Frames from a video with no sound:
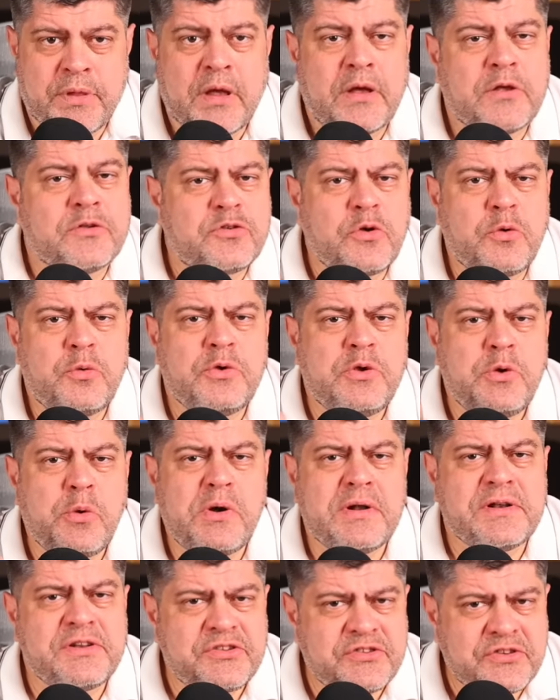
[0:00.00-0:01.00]
So you
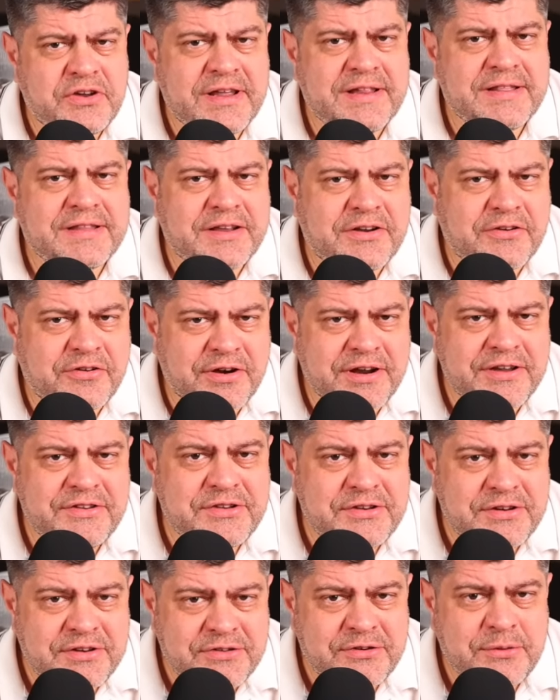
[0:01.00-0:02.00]
understand the
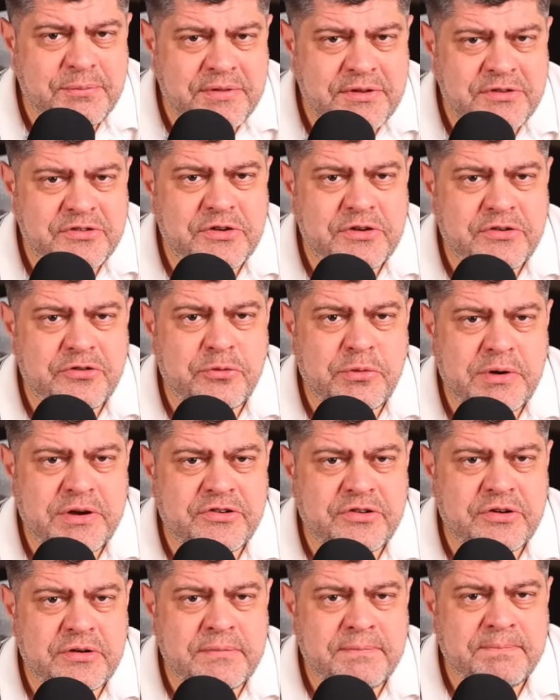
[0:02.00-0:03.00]
craziness of this
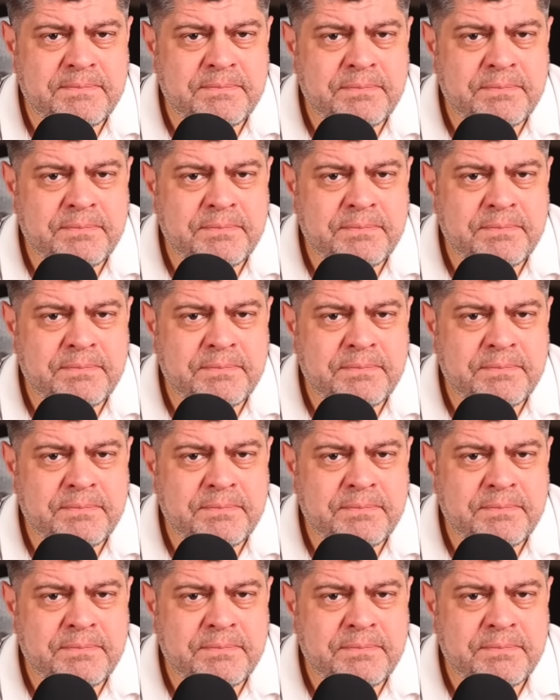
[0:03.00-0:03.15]
situation?